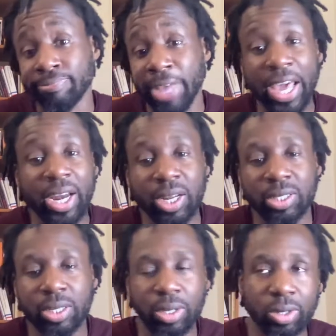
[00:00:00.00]
hated it and
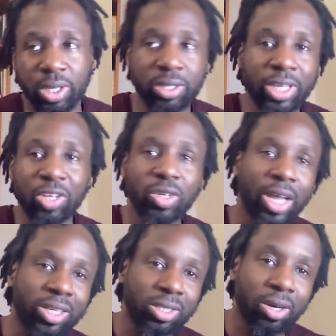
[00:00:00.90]
said, he's
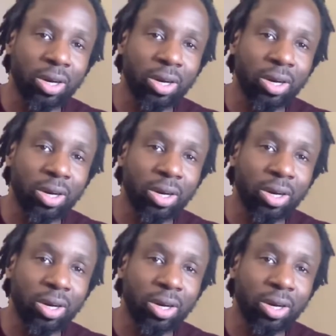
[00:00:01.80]
sexualizing her.